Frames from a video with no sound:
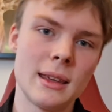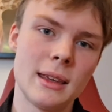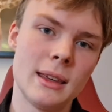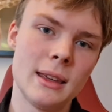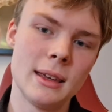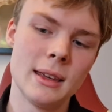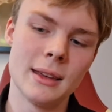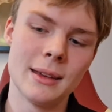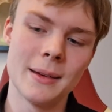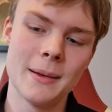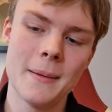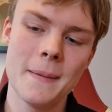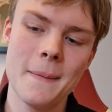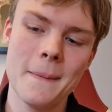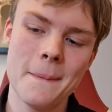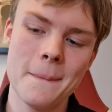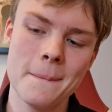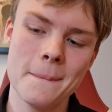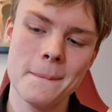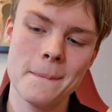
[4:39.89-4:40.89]

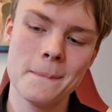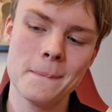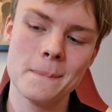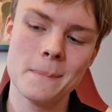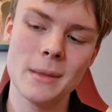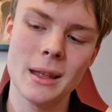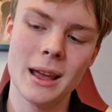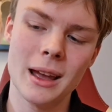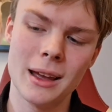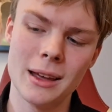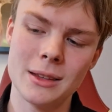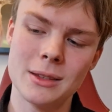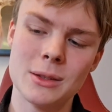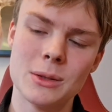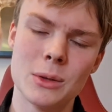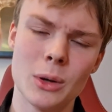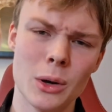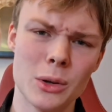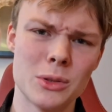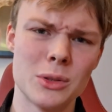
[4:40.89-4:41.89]
I had
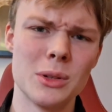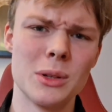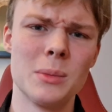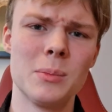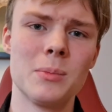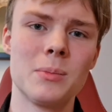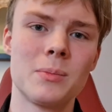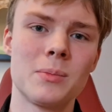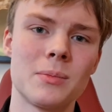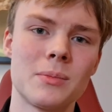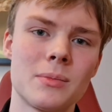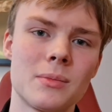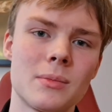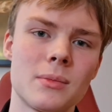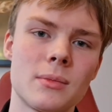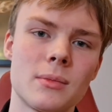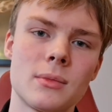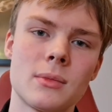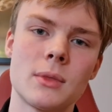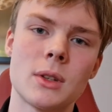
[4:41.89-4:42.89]
talked to him
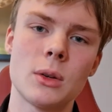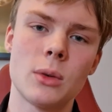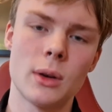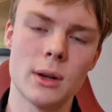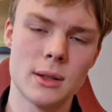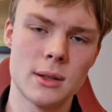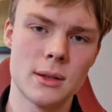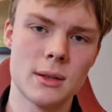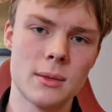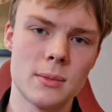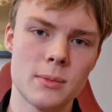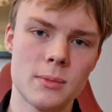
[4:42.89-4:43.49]
quite